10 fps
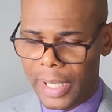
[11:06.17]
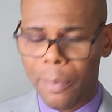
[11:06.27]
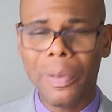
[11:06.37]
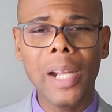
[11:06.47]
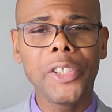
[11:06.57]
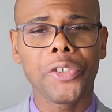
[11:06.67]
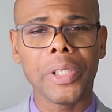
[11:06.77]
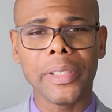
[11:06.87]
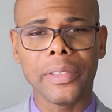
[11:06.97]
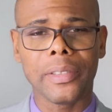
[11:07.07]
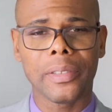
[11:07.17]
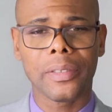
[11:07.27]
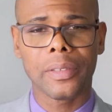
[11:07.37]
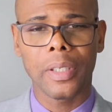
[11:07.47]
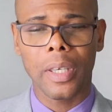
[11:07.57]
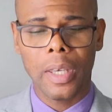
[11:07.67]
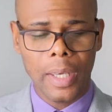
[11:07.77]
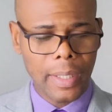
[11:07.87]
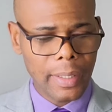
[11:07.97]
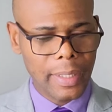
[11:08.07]
but there are boundaries.
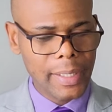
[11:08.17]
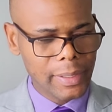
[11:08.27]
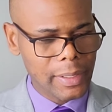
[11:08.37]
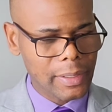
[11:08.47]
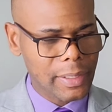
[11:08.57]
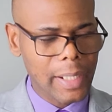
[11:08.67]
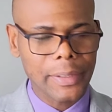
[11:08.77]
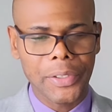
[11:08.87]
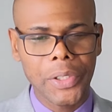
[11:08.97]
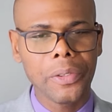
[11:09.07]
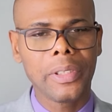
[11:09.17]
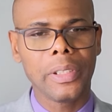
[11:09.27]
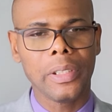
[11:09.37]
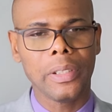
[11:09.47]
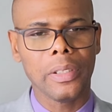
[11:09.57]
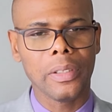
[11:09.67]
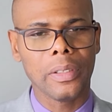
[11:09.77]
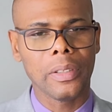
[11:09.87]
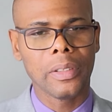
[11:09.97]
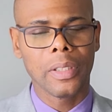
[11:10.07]
This is their duty.
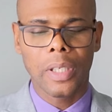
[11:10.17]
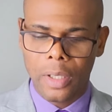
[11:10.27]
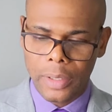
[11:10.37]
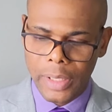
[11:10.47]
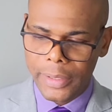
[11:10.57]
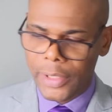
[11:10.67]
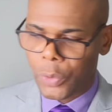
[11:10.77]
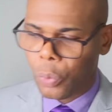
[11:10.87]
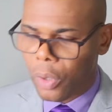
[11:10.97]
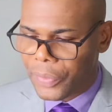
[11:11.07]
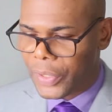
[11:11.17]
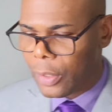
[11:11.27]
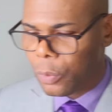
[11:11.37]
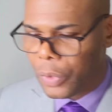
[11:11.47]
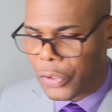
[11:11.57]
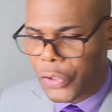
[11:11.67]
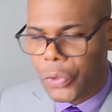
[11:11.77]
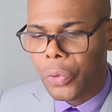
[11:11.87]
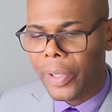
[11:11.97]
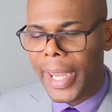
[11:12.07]
This is what they would
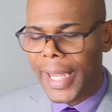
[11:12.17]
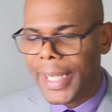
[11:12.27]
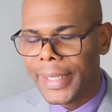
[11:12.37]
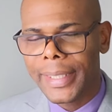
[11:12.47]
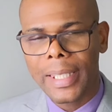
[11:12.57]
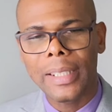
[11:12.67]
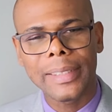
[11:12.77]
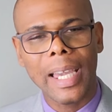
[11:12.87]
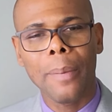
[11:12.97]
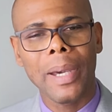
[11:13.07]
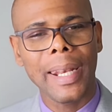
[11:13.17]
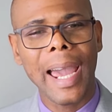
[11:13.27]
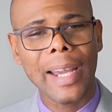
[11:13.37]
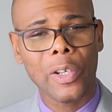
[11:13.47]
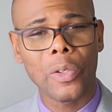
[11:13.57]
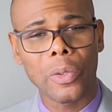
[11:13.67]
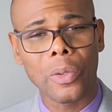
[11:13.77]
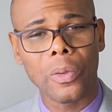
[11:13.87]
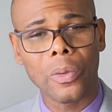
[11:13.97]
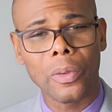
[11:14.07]
do in the
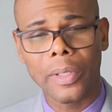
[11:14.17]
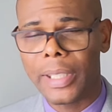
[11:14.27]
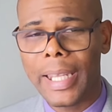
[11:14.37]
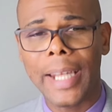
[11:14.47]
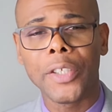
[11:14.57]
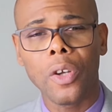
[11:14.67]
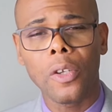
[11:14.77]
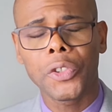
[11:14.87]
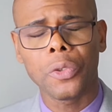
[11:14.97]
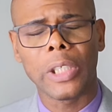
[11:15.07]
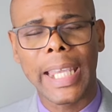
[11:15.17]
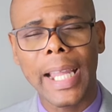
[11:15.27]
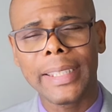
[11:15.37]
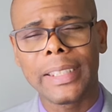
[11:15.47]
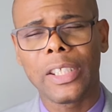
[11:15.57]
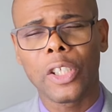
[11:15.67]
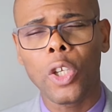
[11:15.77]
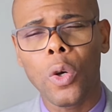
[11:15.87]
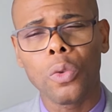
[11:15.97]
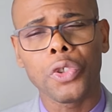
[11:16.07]
tabernacle. They are not to get
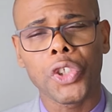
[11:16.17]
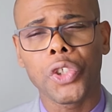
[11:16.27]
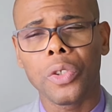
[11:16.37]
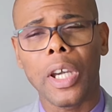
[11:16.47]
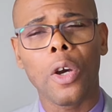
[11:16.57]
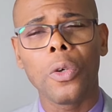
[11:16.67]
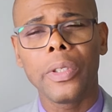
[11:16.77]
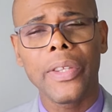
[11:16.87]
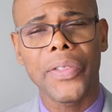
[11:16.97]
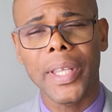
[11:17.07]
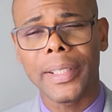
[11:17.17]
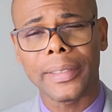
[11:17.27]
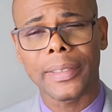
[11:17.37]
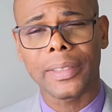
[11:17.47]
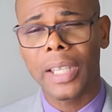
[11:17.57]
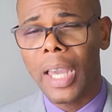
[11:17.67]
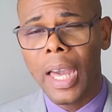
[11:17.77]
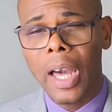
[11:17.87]
close to the holy things.